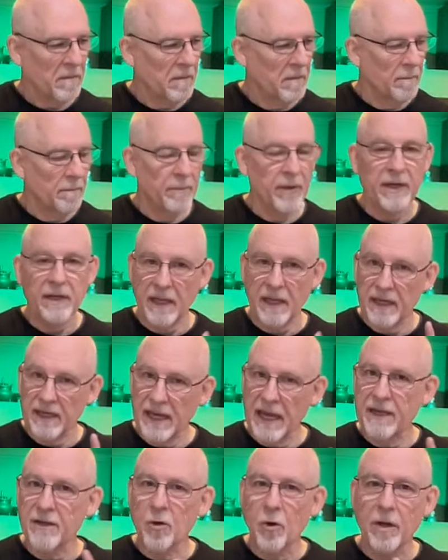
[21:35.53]
but
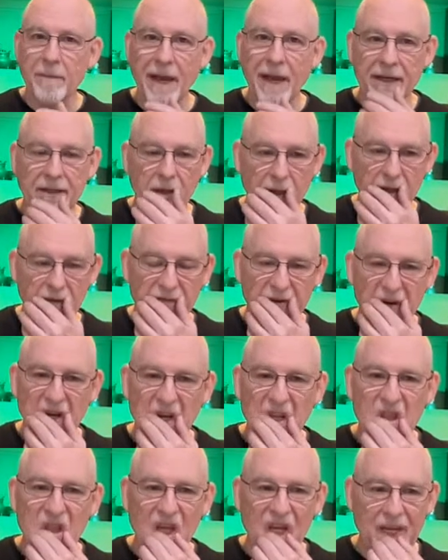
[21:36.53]
again, going back to the
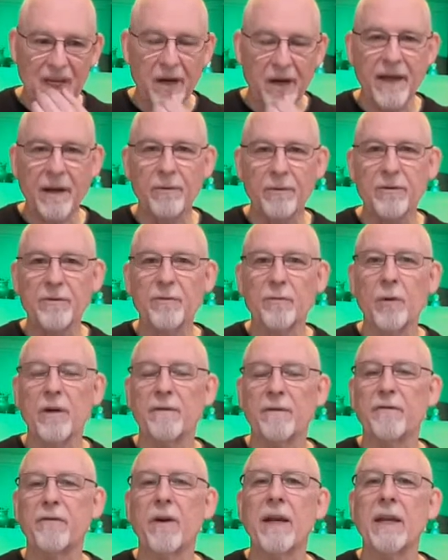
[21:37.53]
Freddie thing, that was where
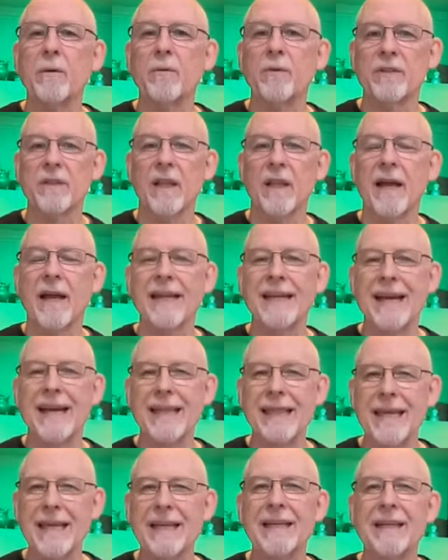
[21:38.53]
Freddie was like, I
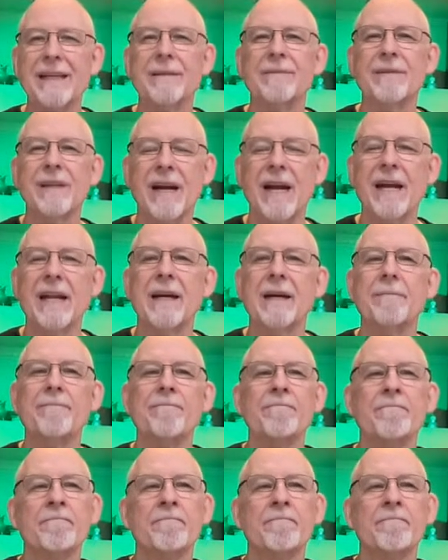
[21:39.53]
think, kind of